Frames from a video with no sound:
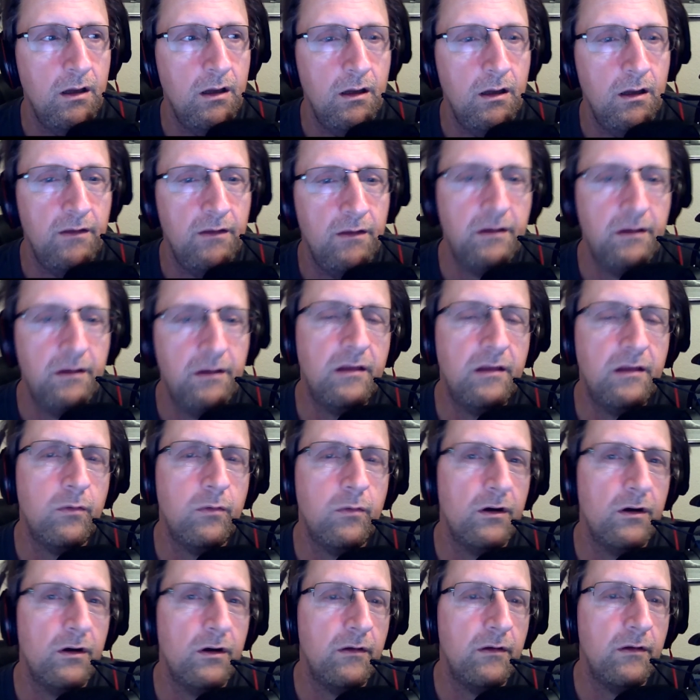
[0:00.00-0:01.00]
This is
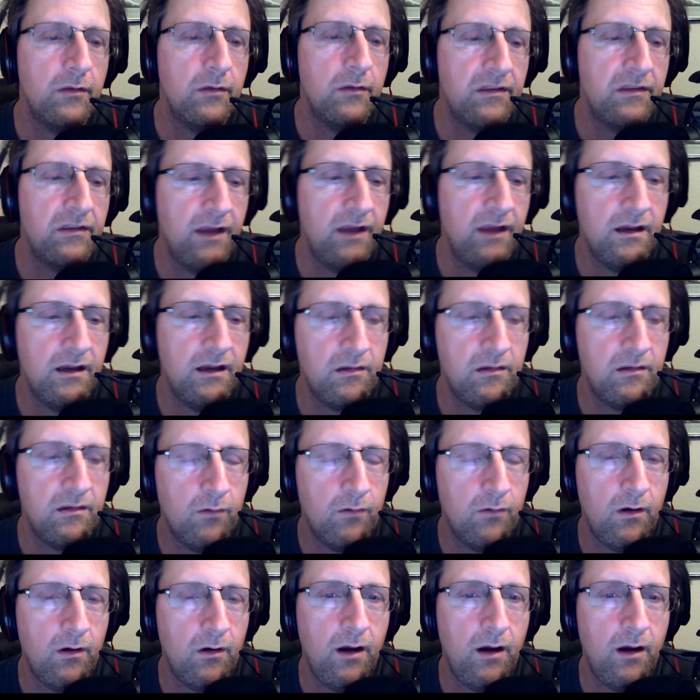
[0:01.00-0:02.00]
one of those things
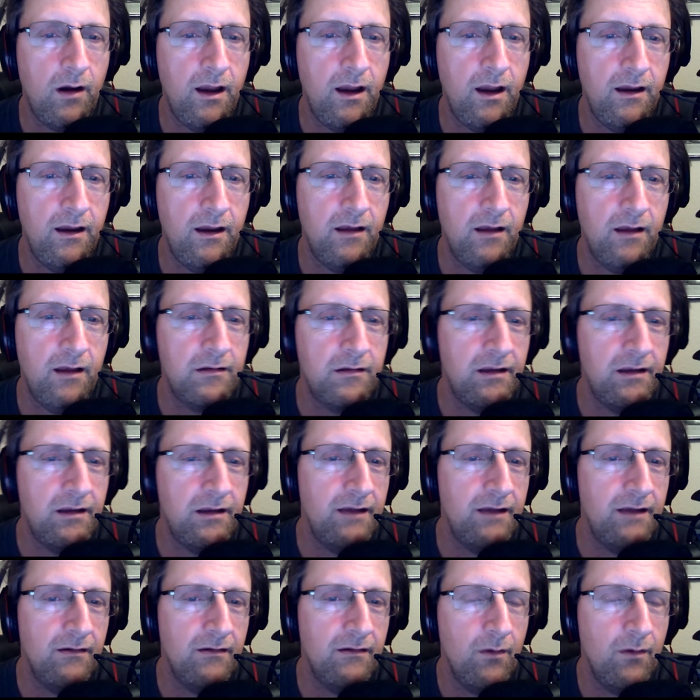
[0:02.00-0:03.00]
where I
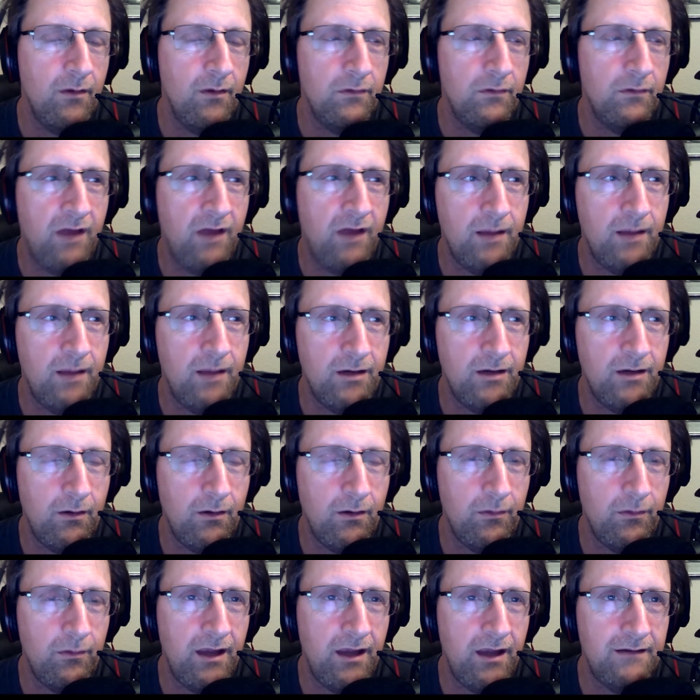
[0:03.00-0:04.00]
said a long time
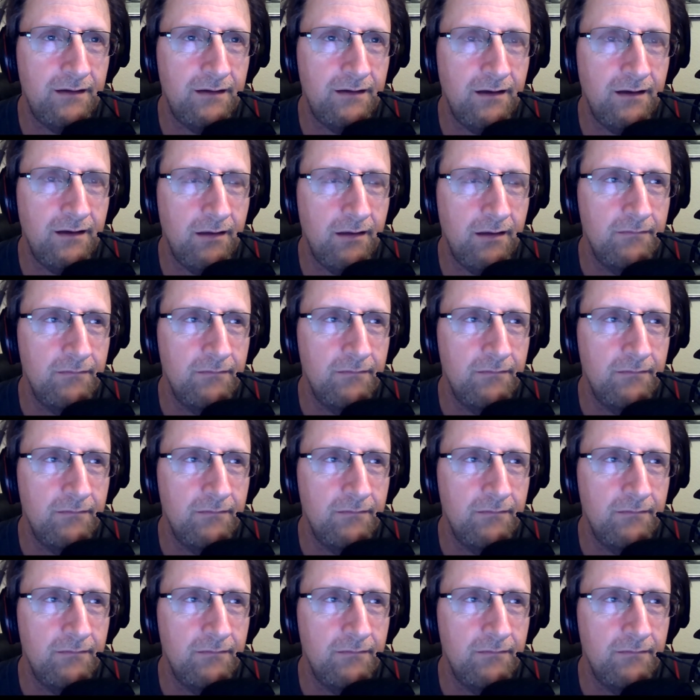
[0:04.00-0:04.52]
ago that,